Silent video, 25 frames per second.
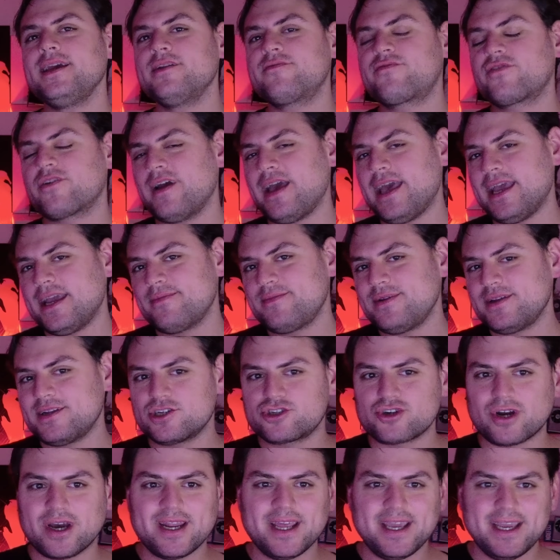for AMD to
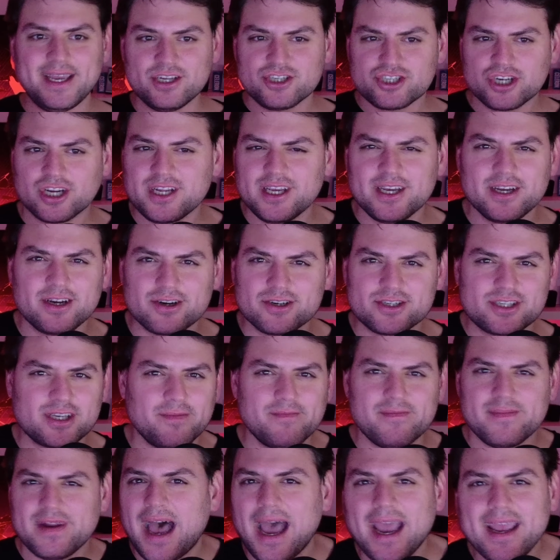try to engineer
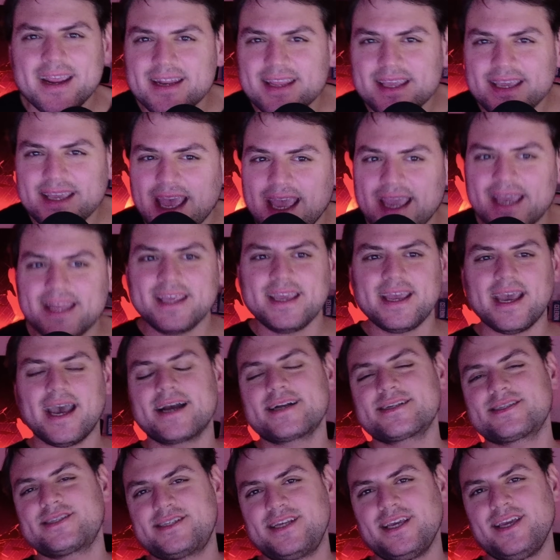some 9080
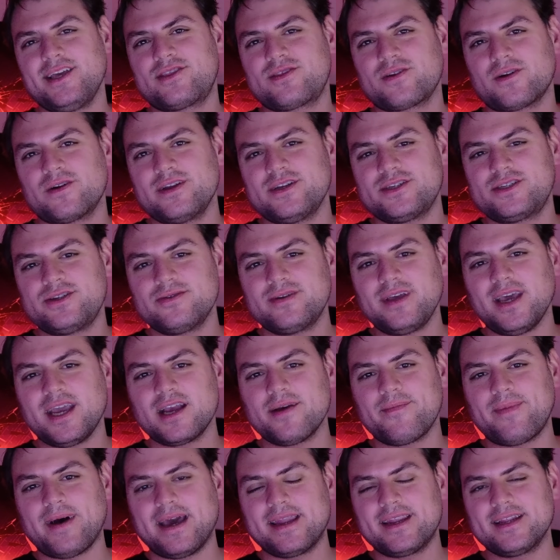XT 32
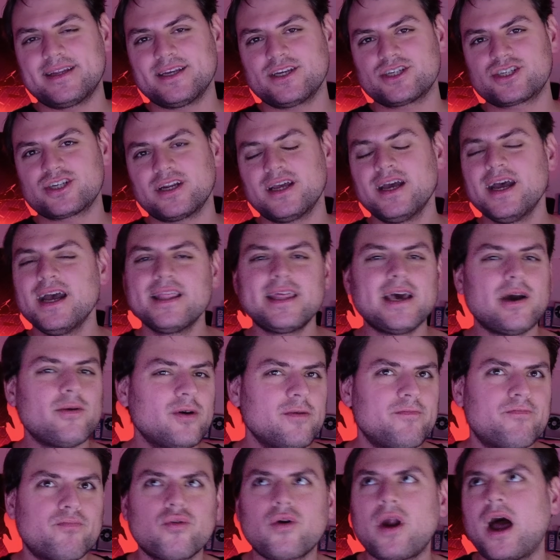gigabyte edition that
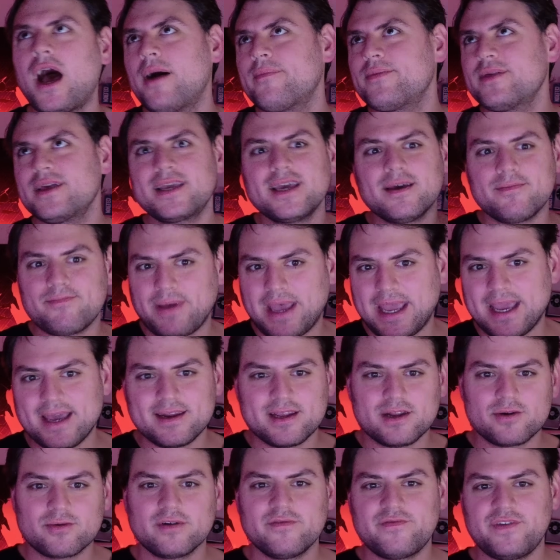would probably get panned
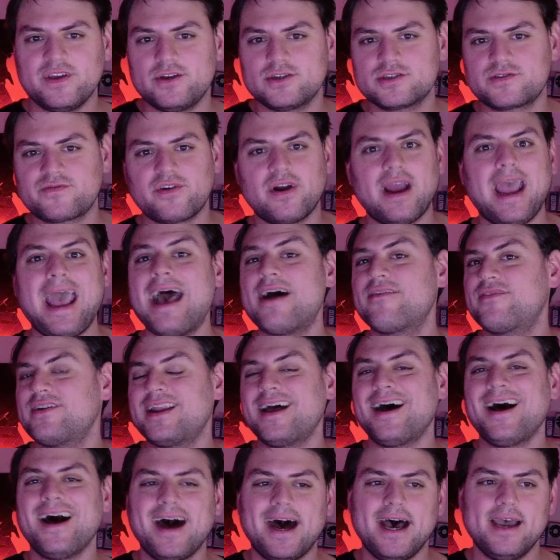in reviews for having
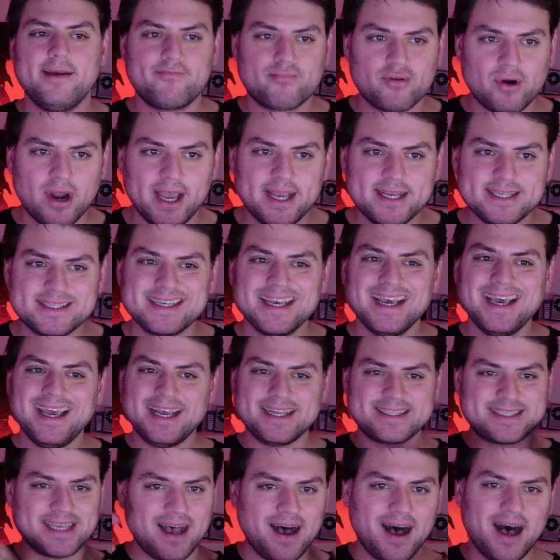a high price.
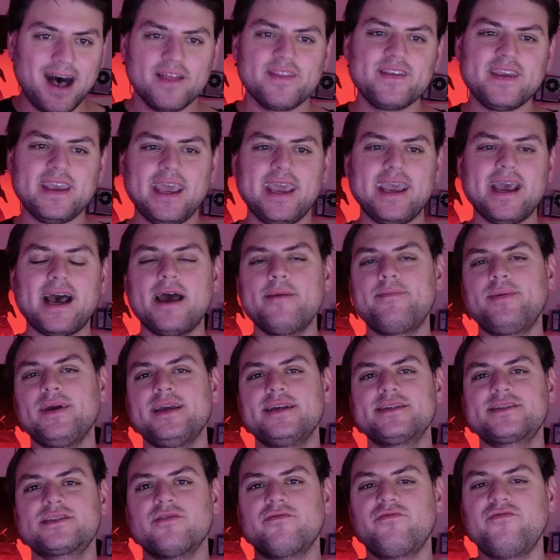It's on the
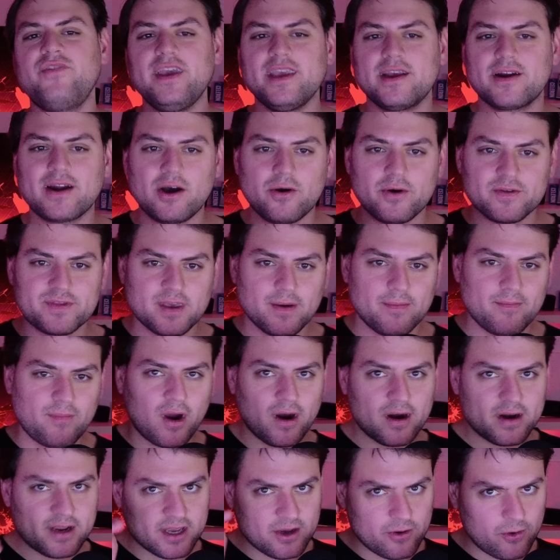AIBs to figure out what the
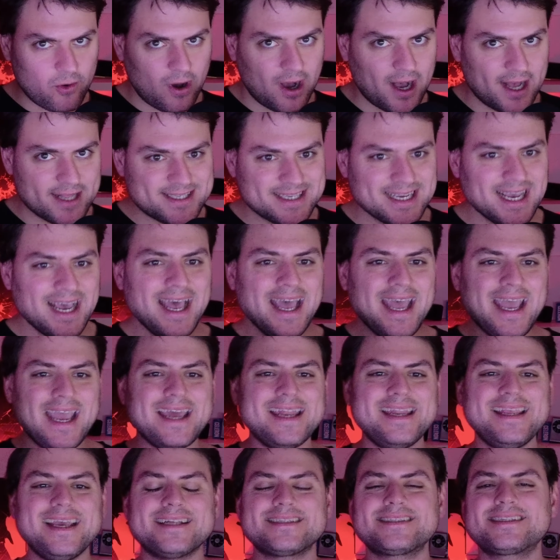market wants
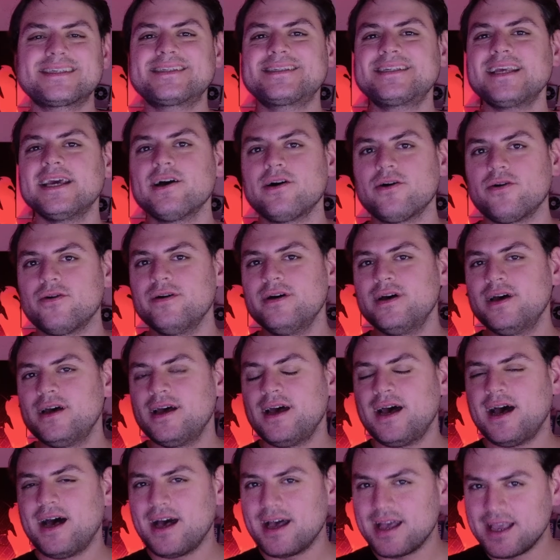and yet still
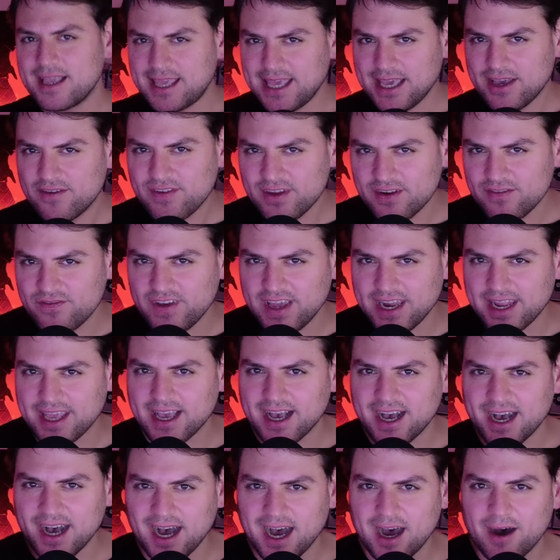give
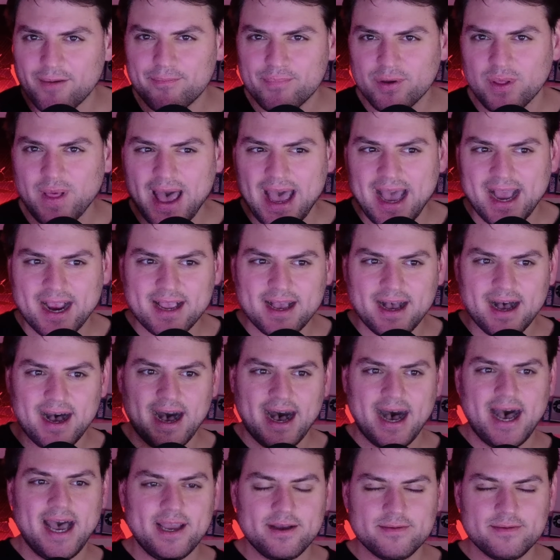NVIDIA a black eye.